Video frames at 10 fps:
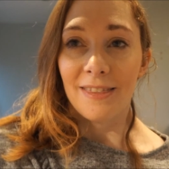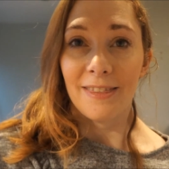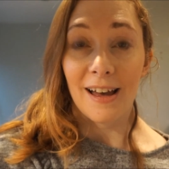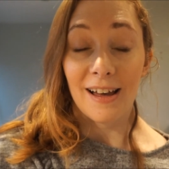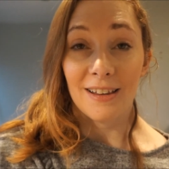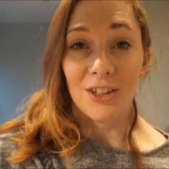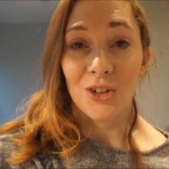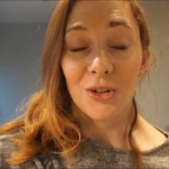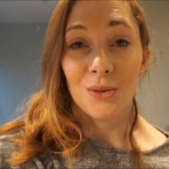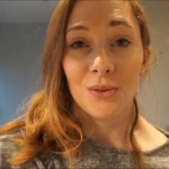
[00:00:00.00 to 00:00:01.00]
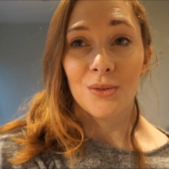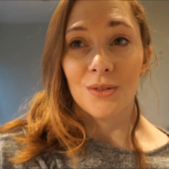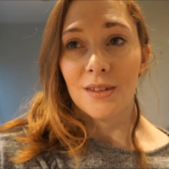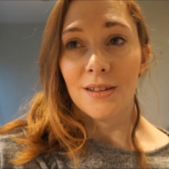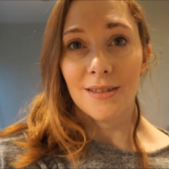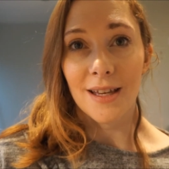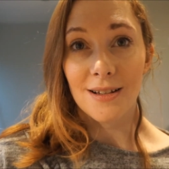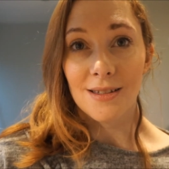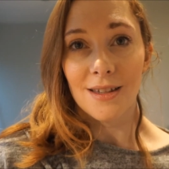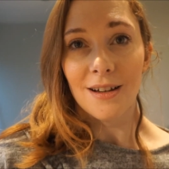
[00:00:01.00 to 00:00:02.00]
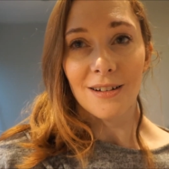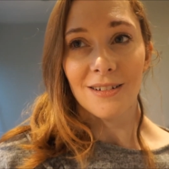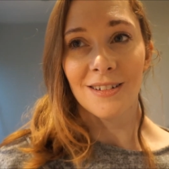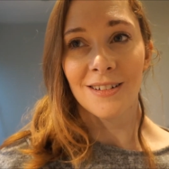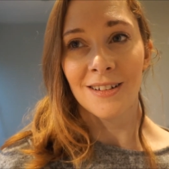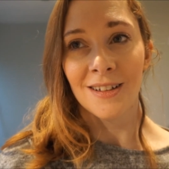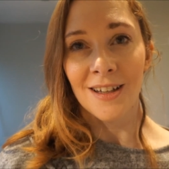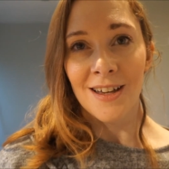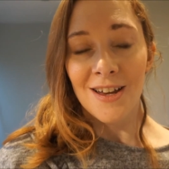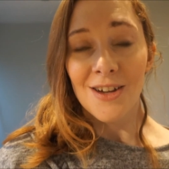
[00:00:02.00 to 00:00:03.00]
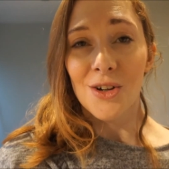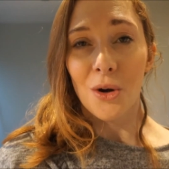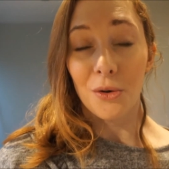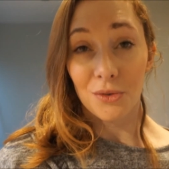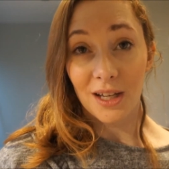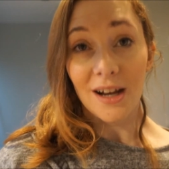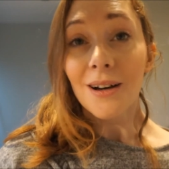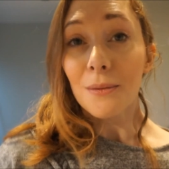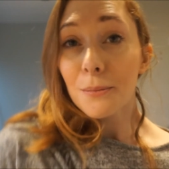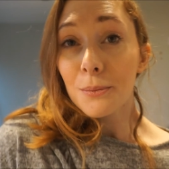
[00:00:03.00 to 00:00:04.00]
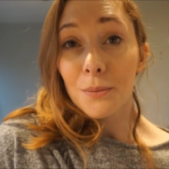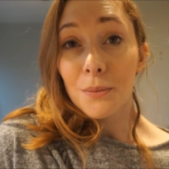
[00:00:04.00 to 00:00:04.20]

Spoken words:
that, you know, things are on the up,